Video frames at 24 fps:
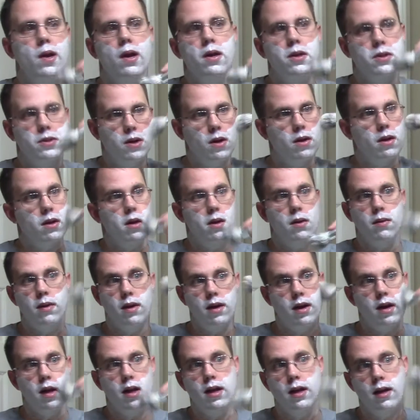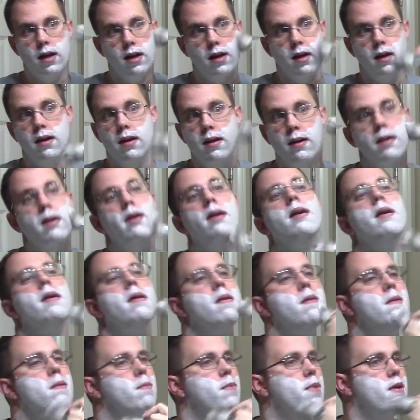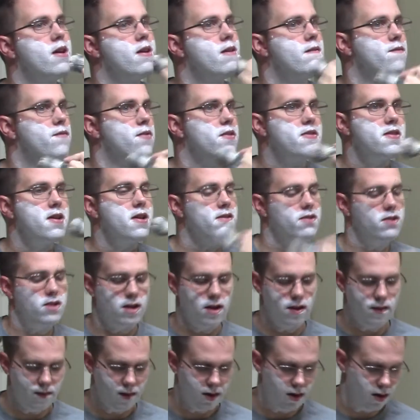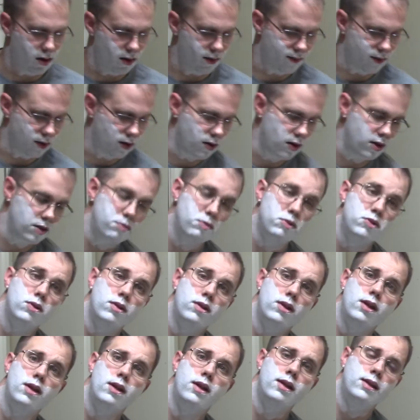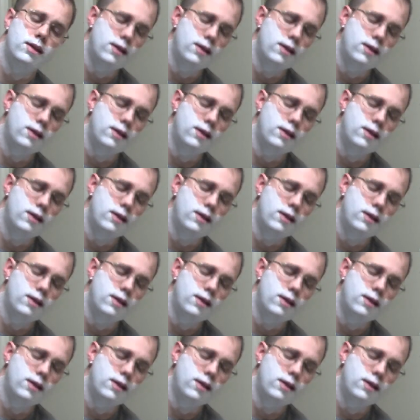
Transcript: I started doing any uh, planning for Thanksgiving or for Christmas or anything like